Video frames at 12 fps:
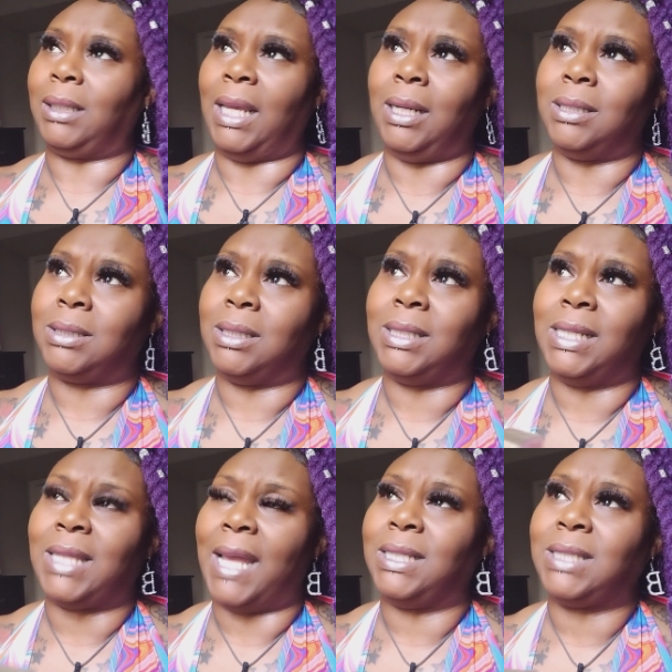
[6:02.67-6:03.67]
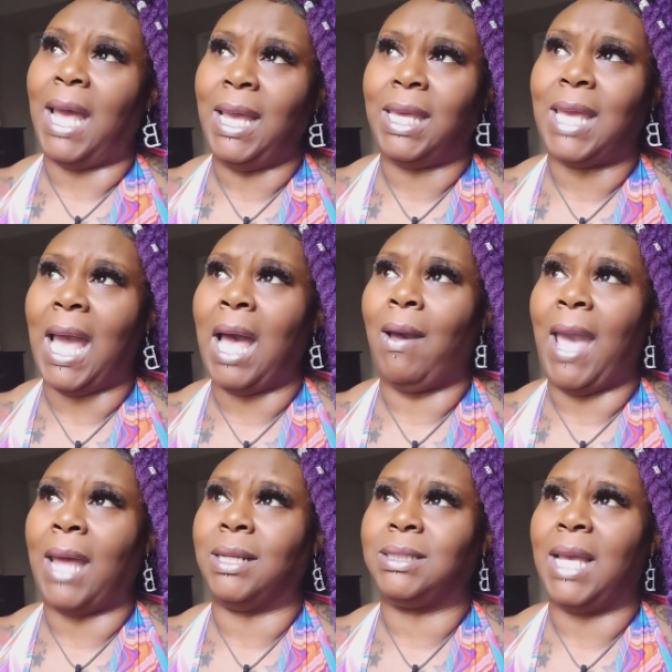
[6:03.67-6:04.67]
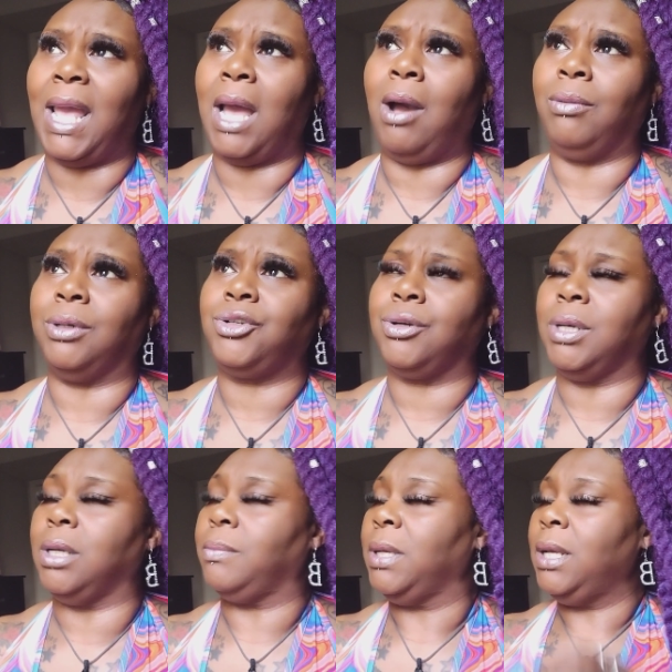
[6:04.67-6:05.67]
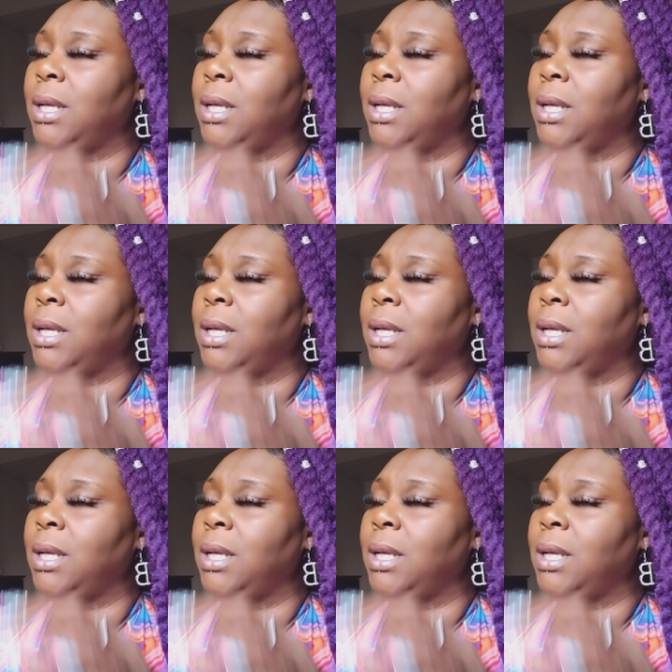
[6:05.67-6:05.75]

They done, did they take y'all out of town on a trip?